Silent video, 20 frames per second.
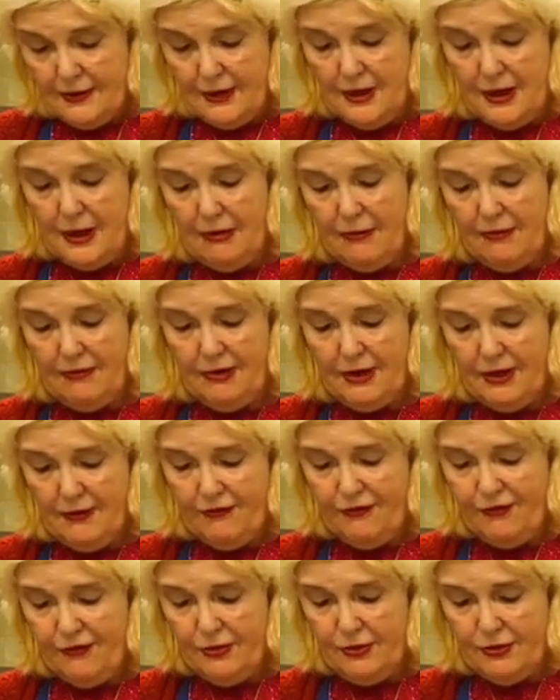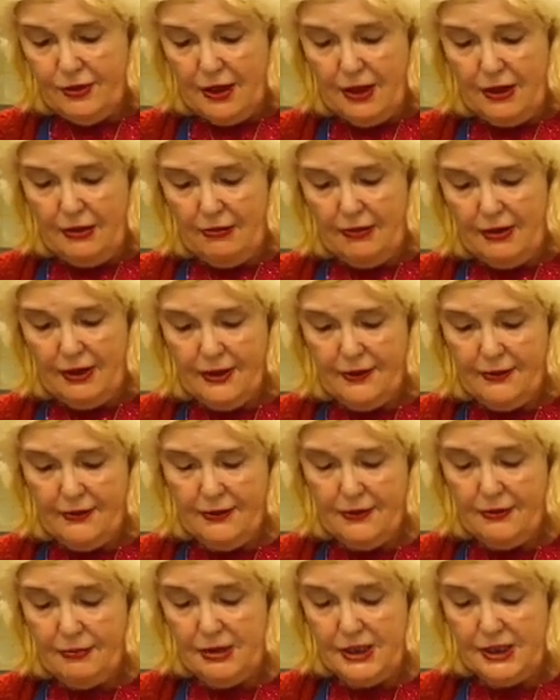colouring, food colouring,
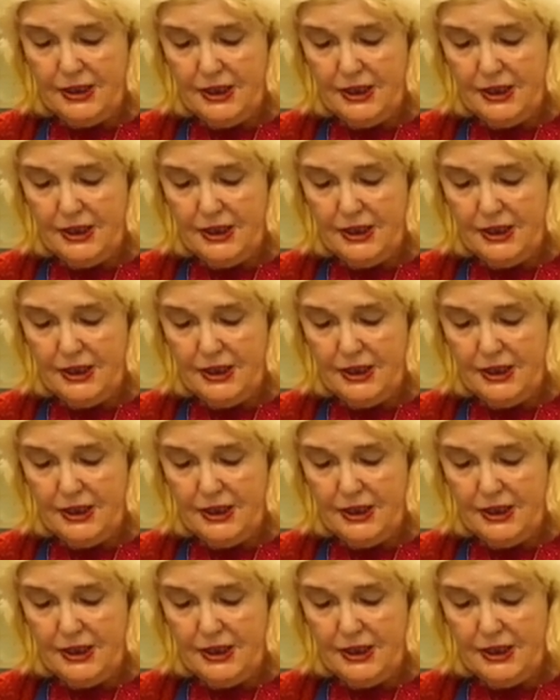and we'll